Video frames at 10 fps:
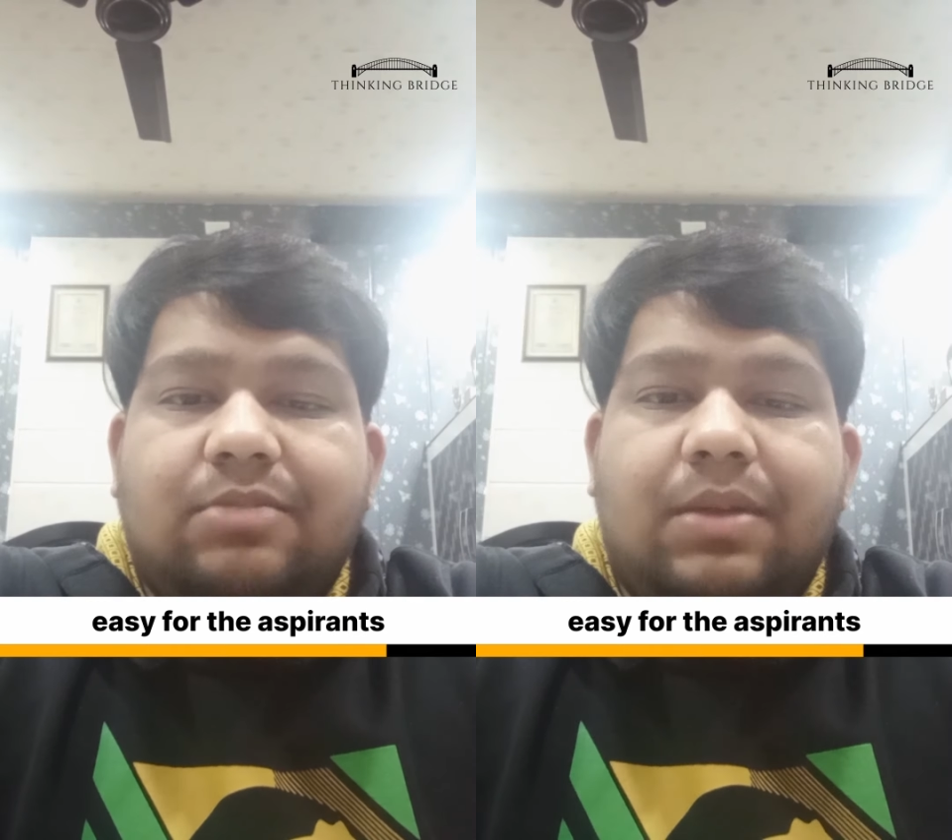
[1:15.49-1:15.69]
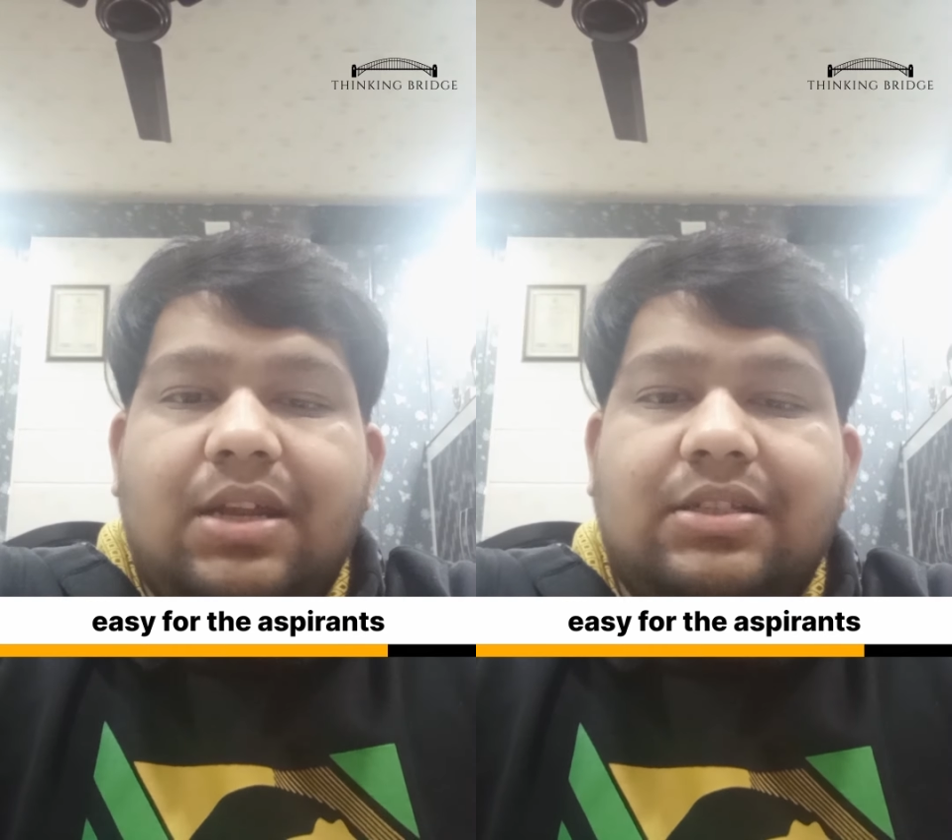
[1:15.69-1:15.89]

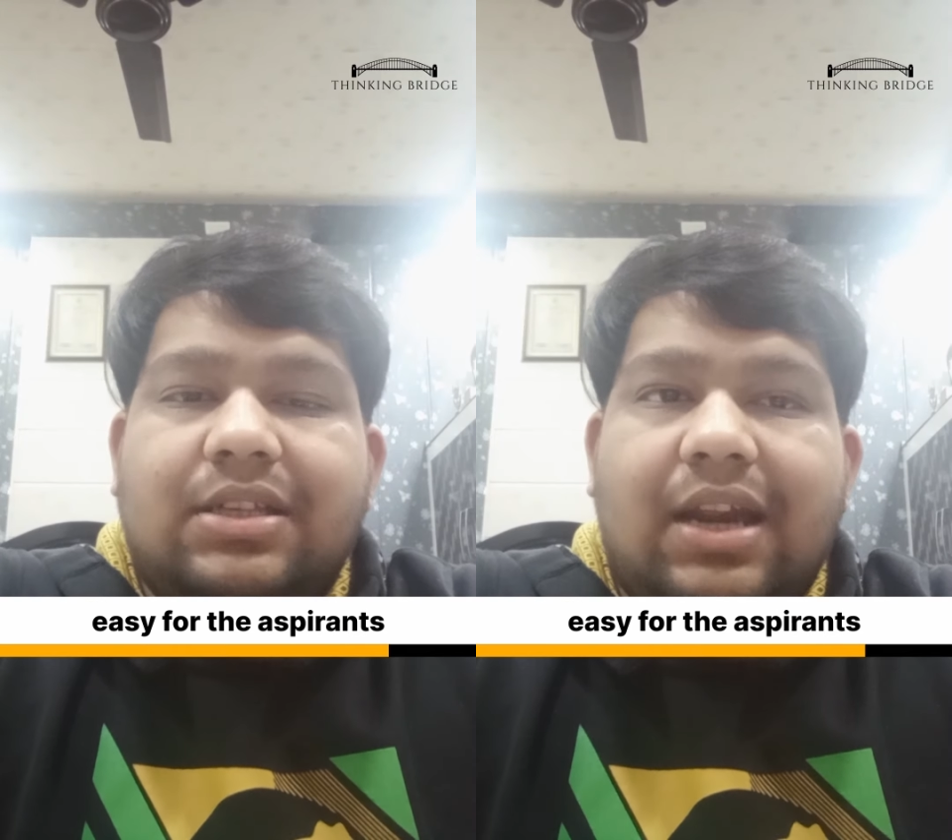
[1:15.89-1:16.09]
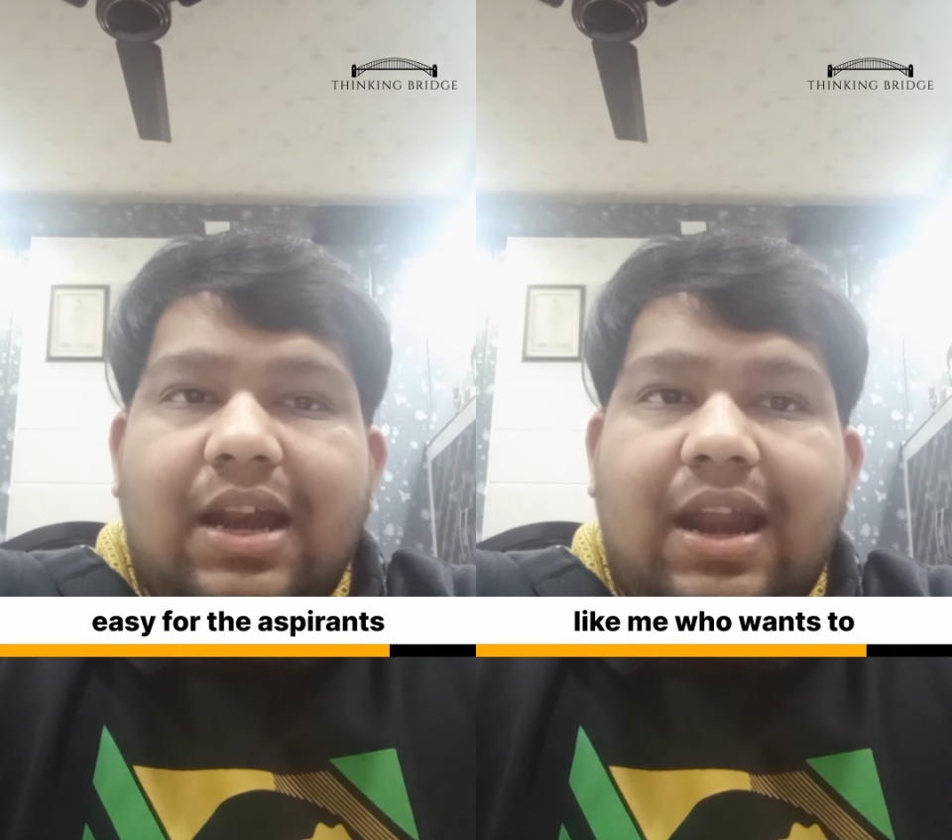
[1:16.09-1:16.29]

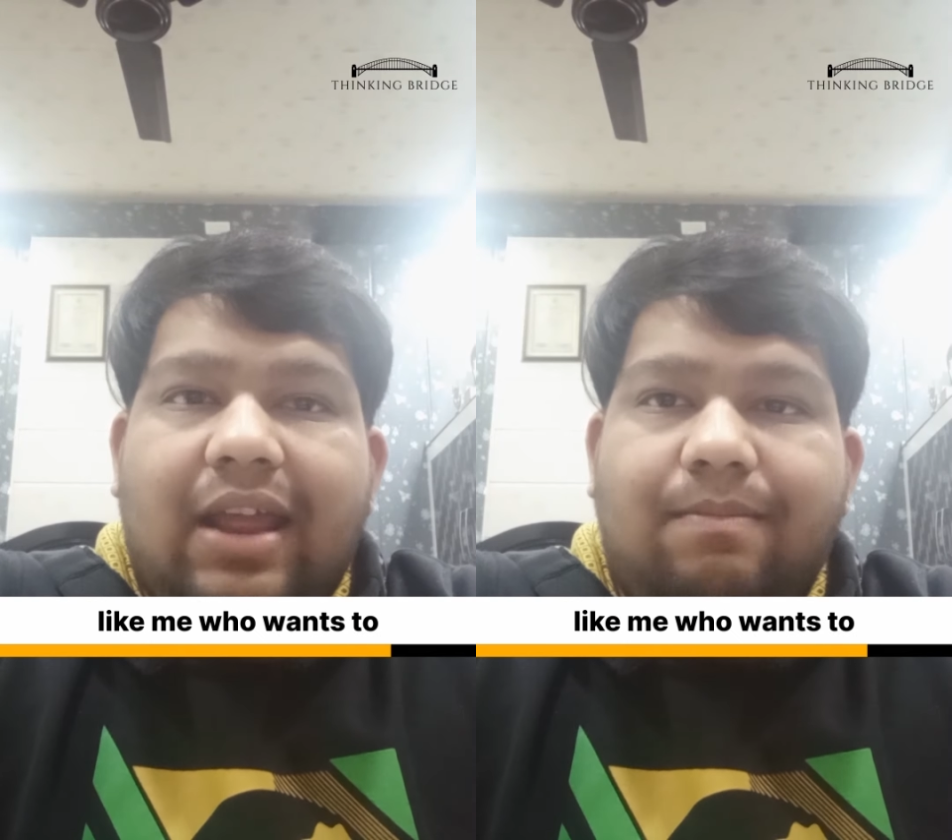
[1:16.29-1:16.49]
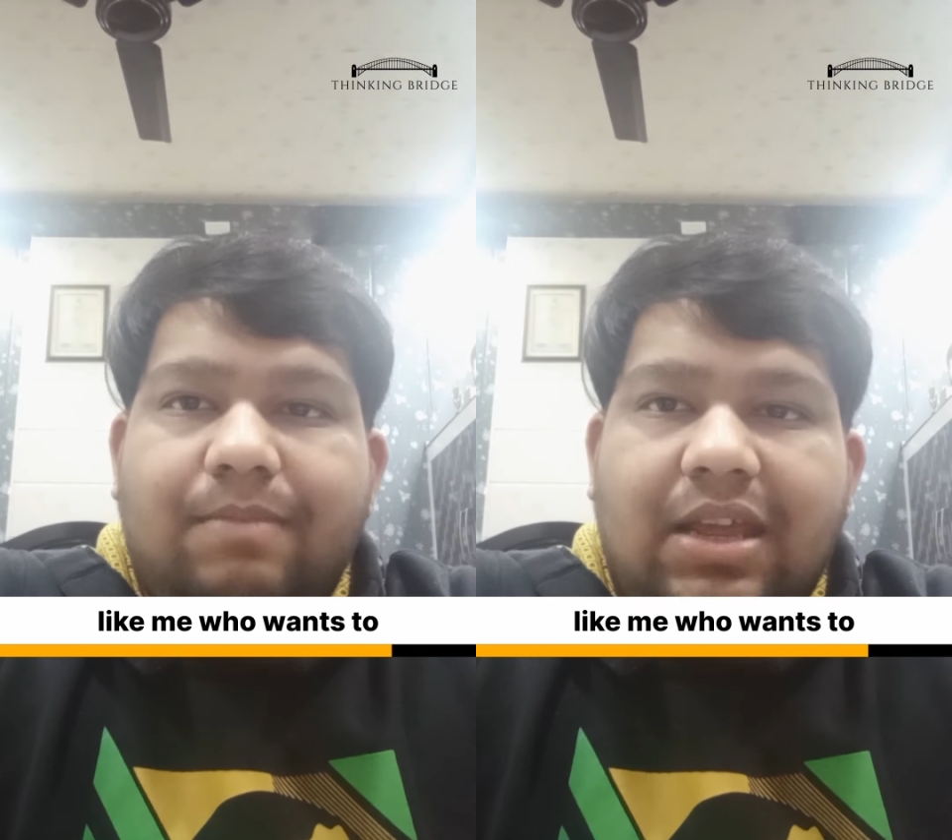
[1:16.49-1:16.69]
aspirants
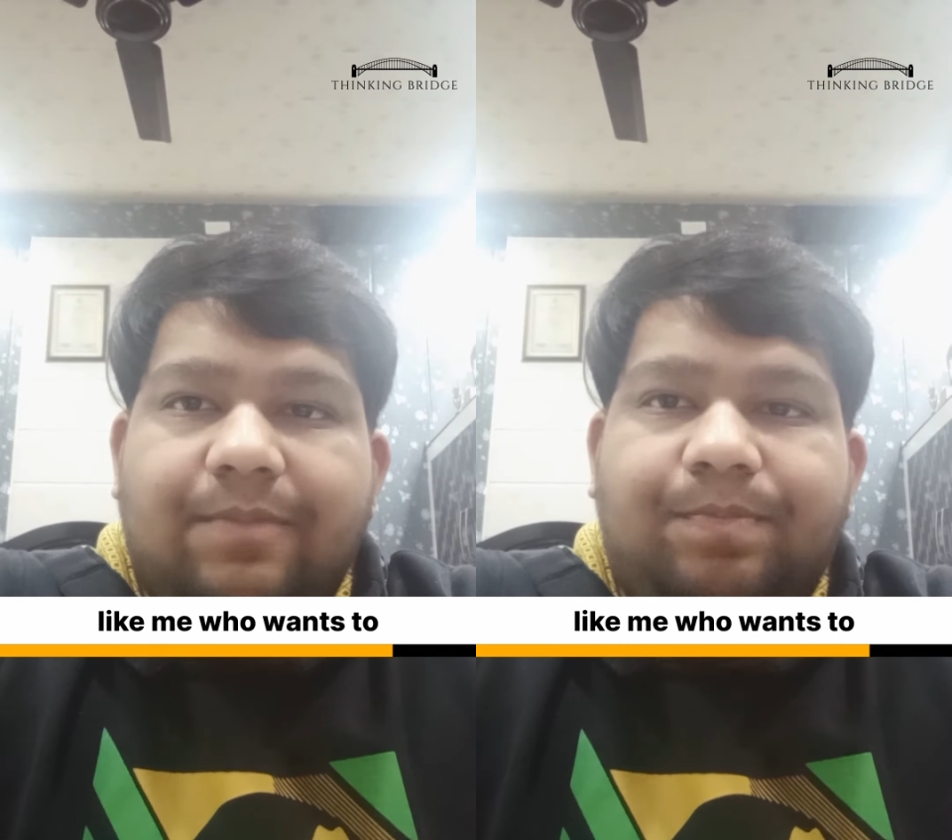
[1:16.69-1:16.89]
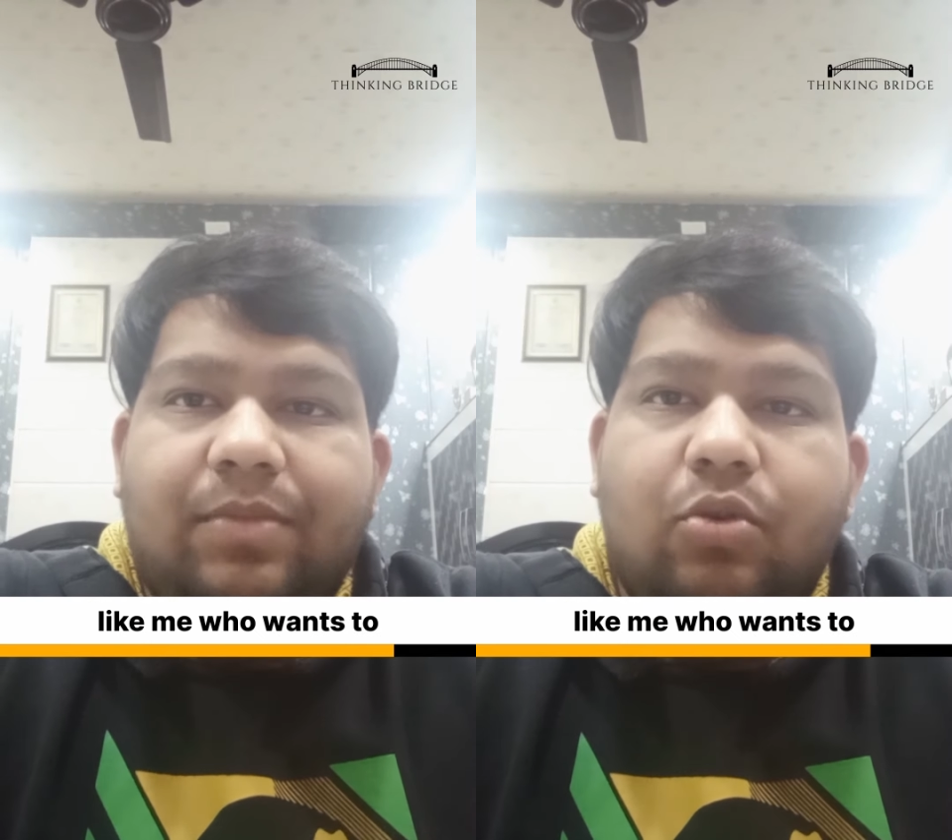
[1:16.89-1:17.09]
like me